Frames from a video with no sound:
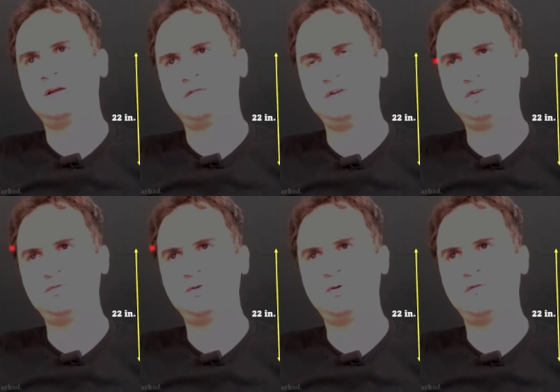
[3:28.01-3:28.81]
We do
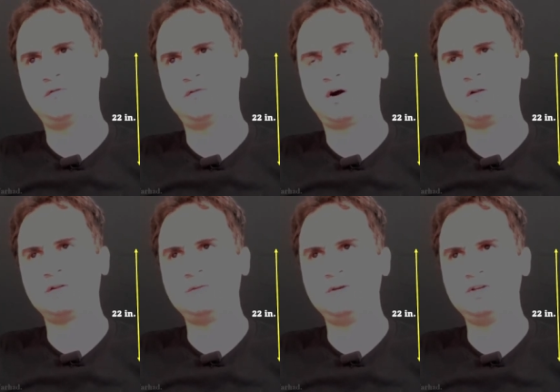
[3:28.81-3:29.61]
know
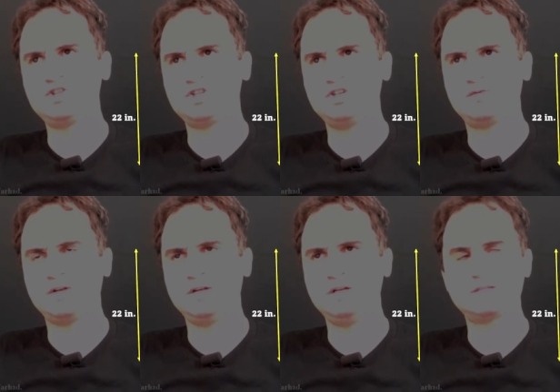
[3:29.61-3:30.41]
ultimate shear
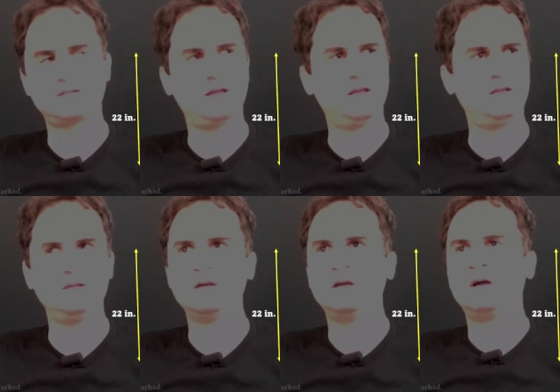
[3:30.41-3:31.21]
is a
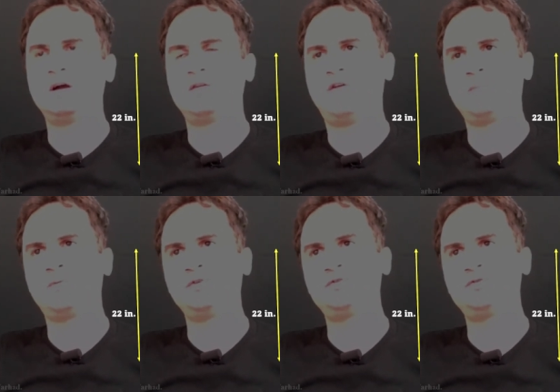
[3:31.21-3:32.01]

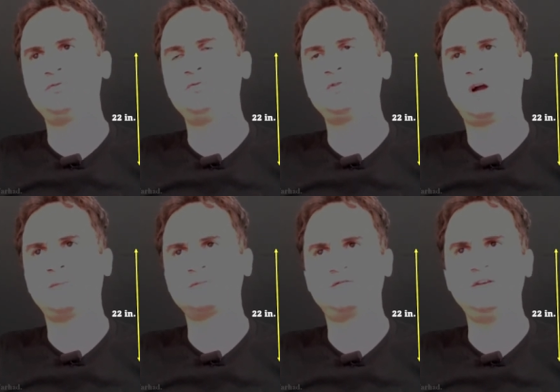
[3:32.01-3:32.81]
1.2
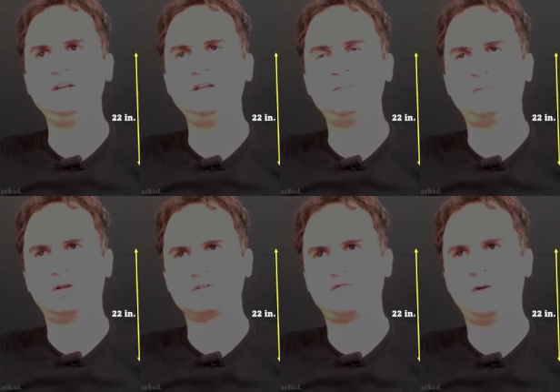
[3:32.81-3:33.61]
times VD plus
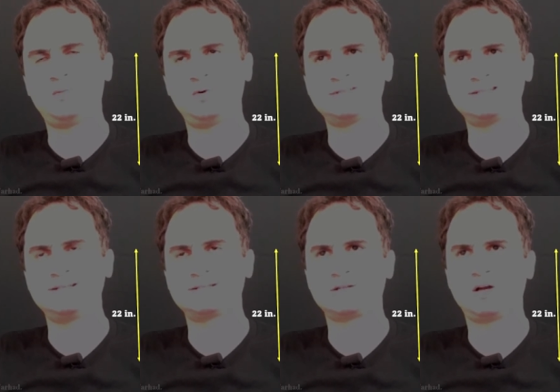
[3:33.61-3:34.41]

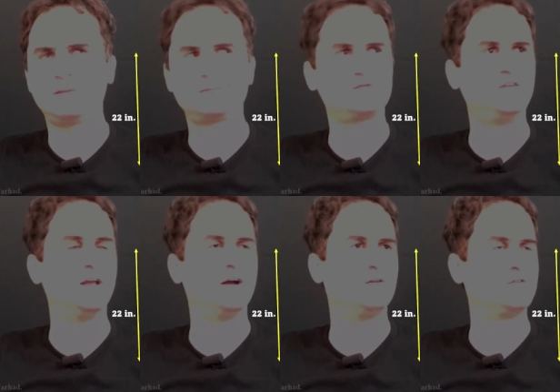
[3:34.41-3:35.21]
1.6 times
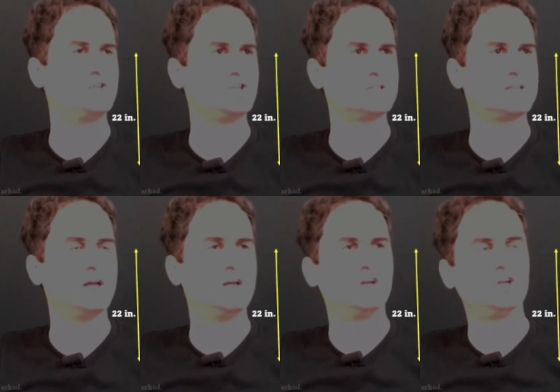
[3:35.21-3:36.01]
VL, which is
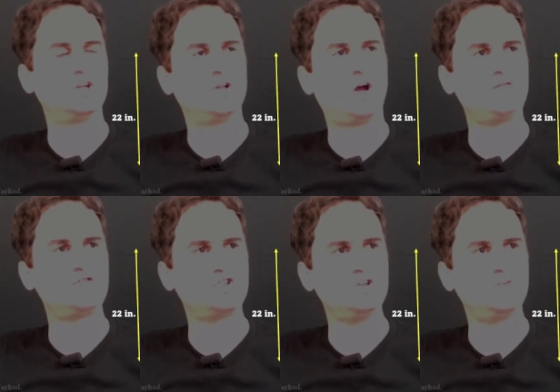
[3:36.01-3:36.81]
a live
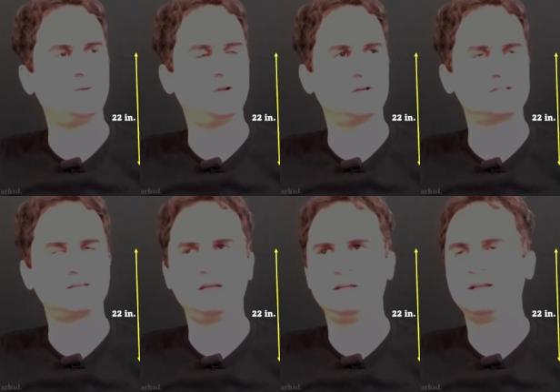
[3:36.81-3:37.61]
shear plus
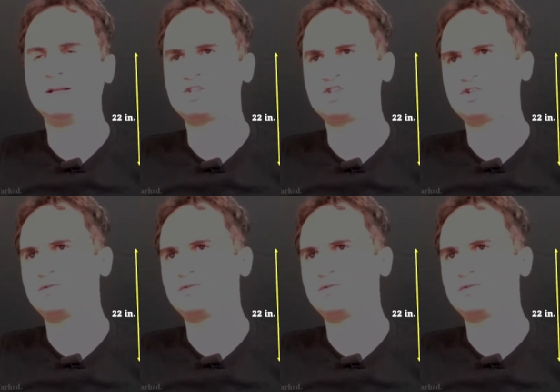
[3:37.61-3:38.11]
a dead shear.